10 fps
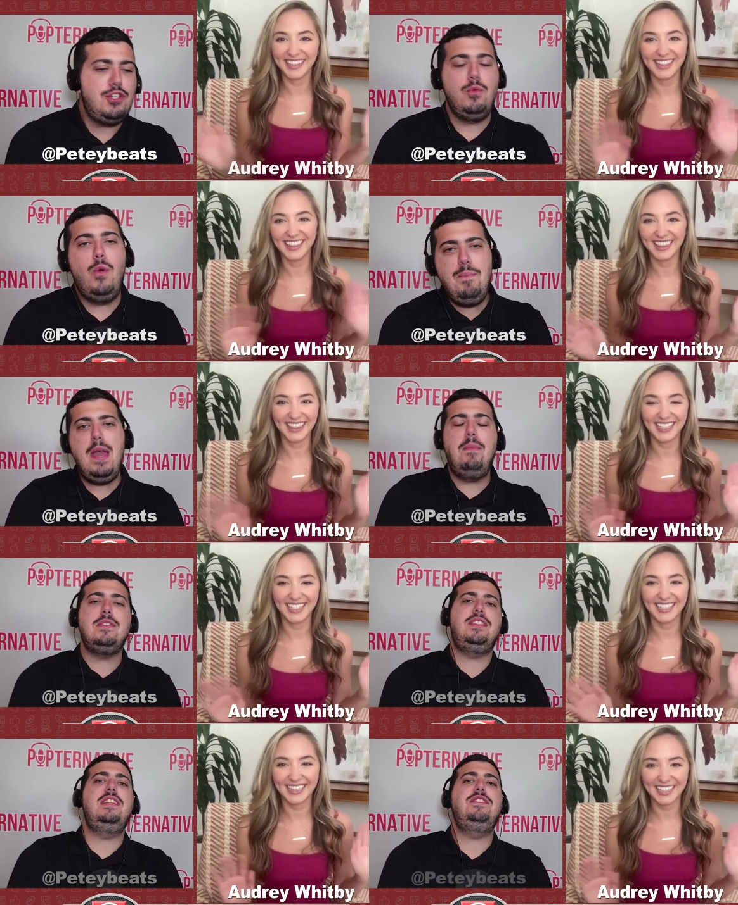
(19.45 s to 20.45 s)
Speaker 1: Whitby about
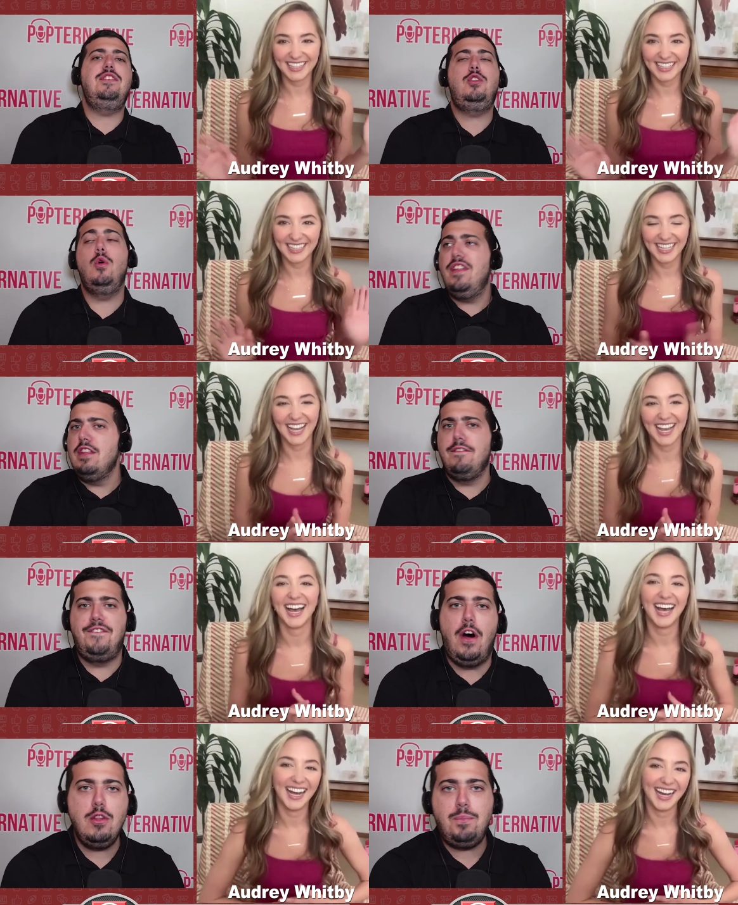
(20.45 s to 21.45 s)
season two of In the
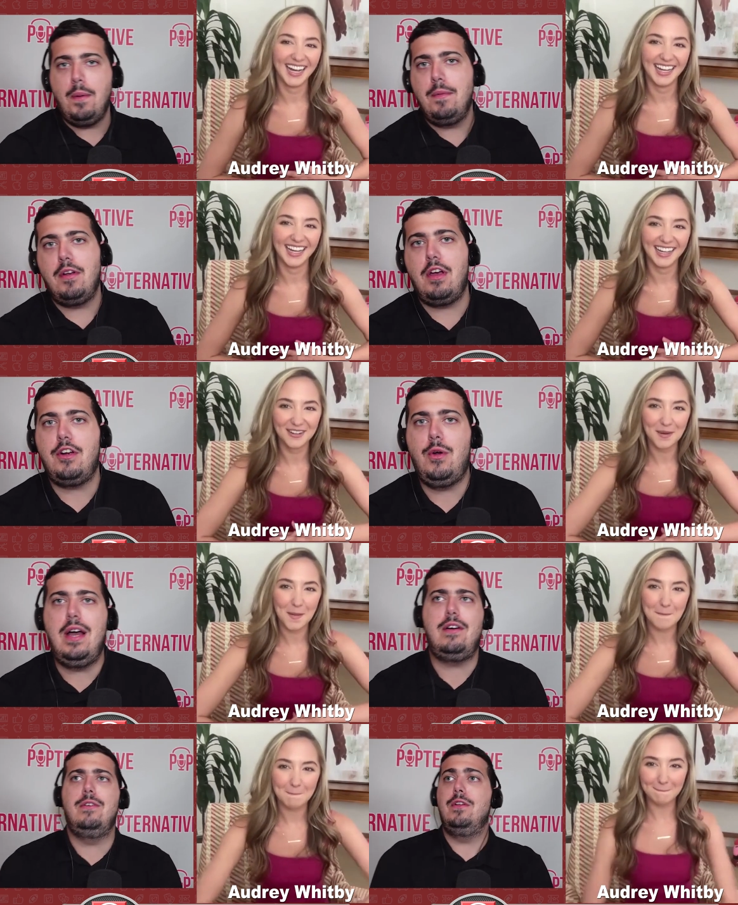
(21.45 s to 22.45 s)
Vault, premiering on
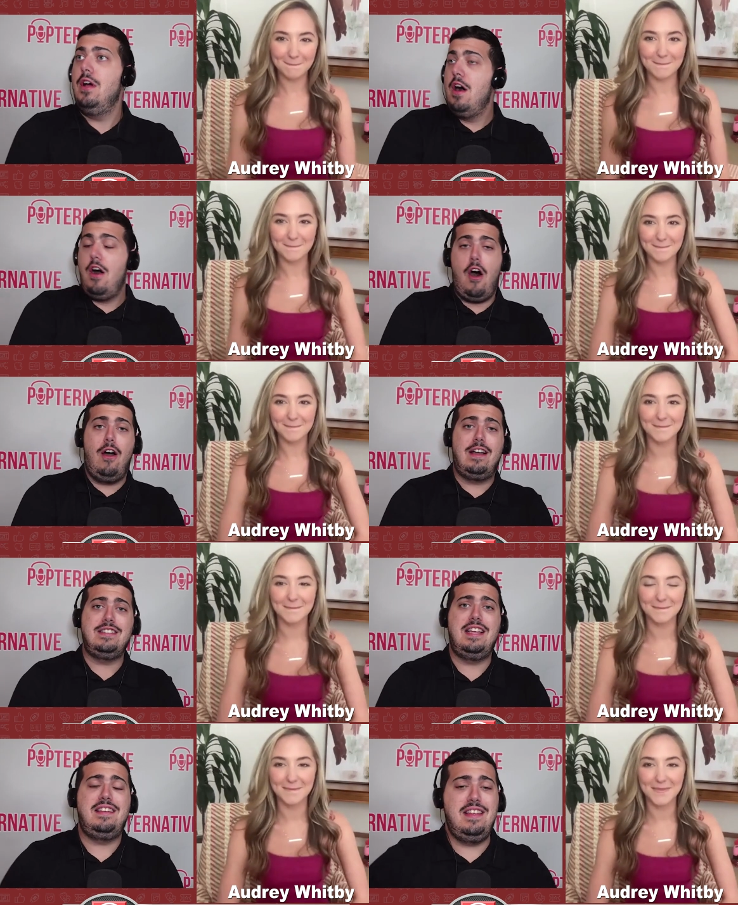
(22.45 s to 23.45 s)
Crackle August
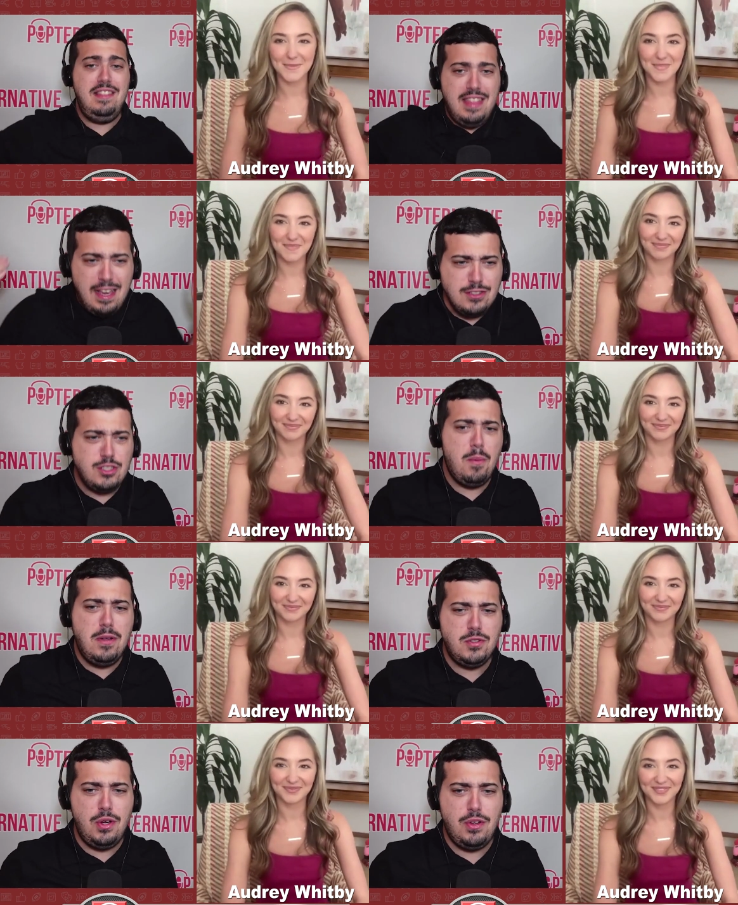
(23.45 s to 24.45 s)
18th. Thank you so much
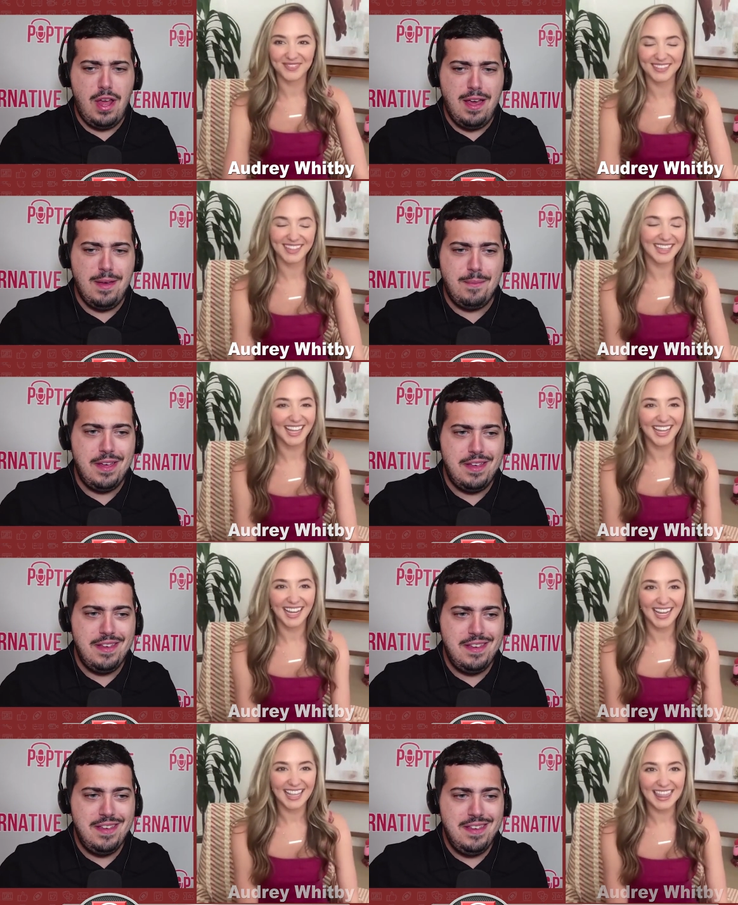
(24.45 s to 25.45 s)
for your time.
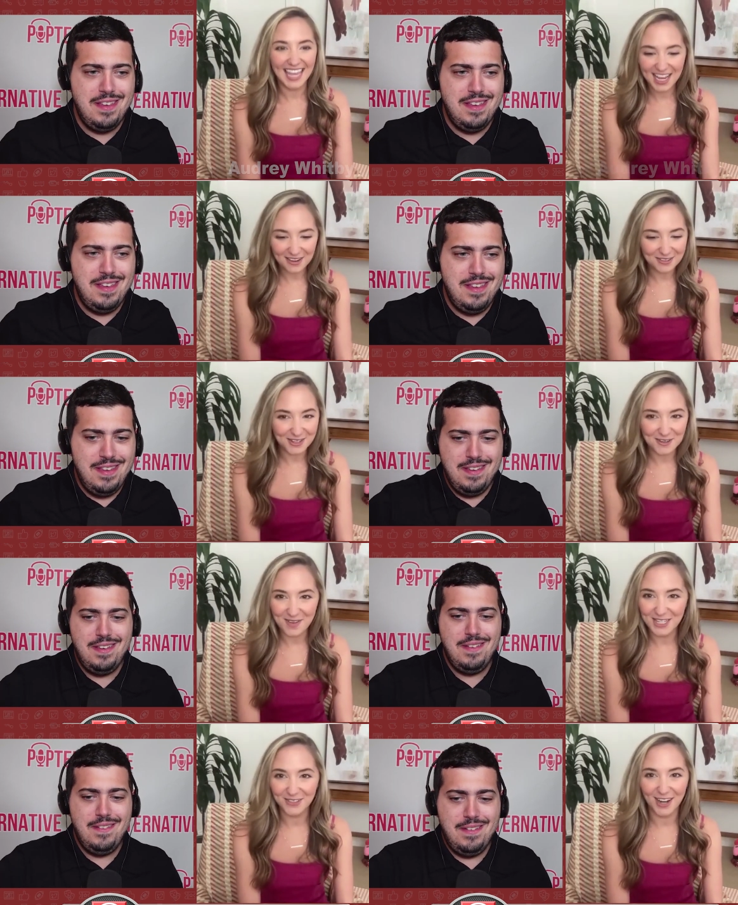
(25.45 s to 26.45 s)
Speaker 2: Thank you so
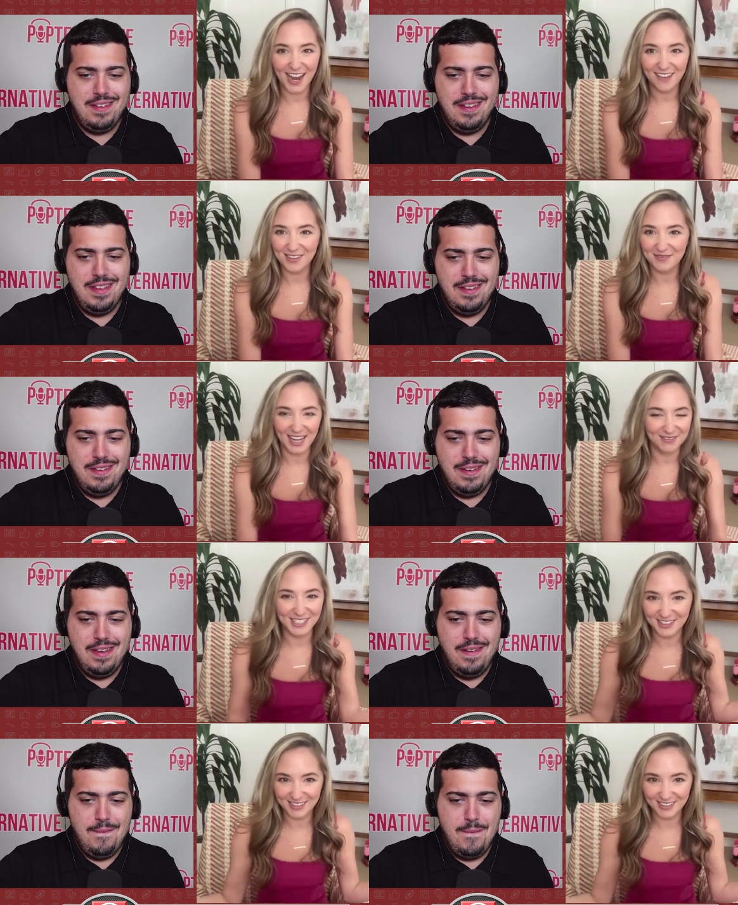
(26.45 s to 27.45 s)
much for having me. I'm
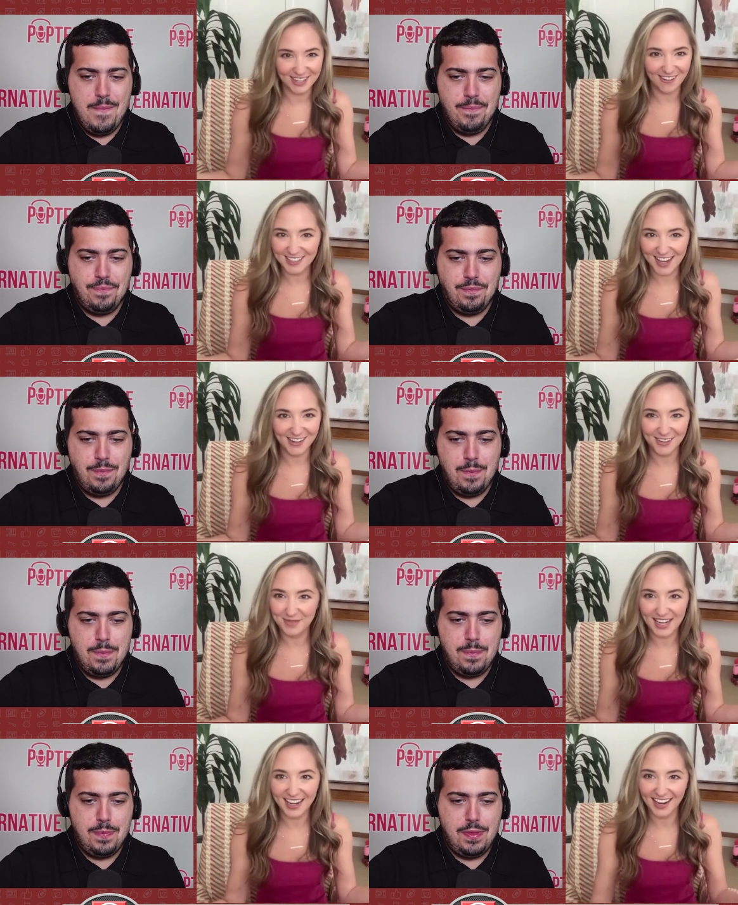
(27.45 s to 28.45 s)
just so excited to
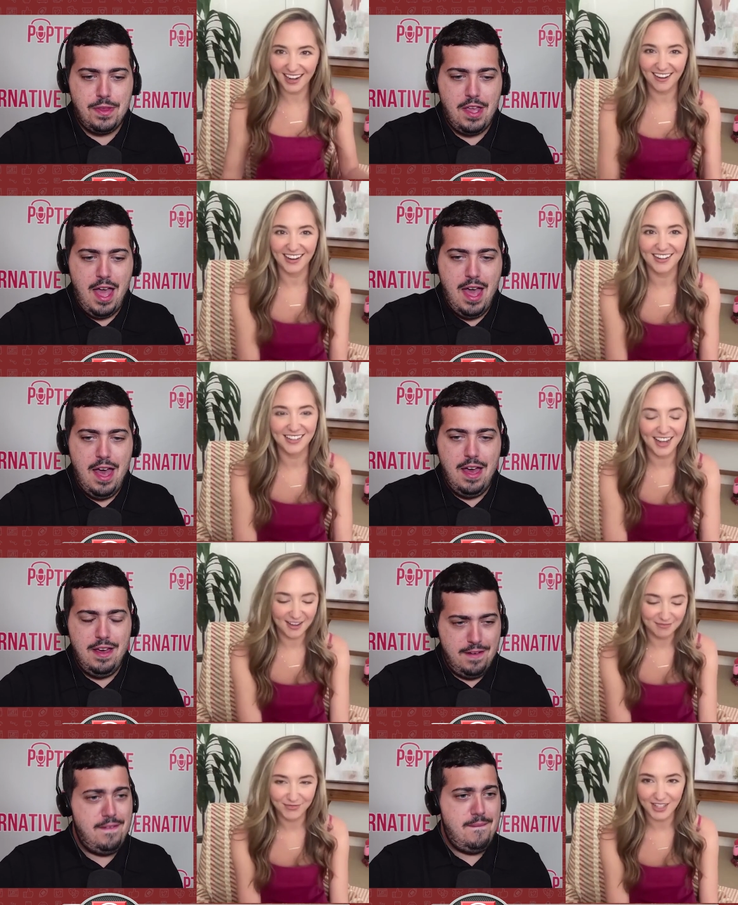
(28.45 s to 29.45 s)
be here and
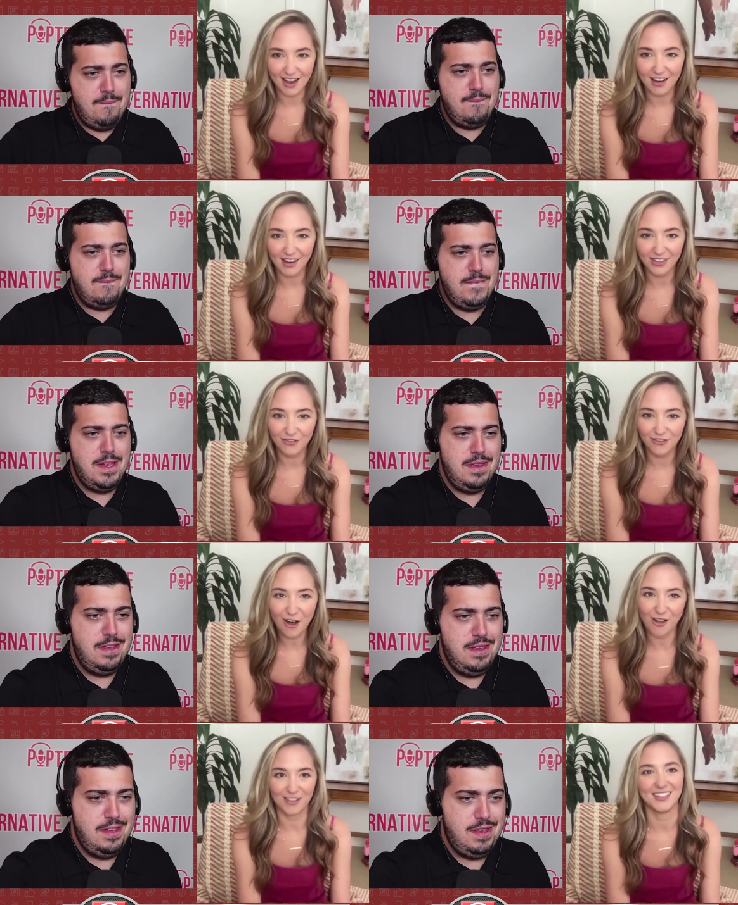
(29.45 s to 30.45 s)
um, talk in the vault.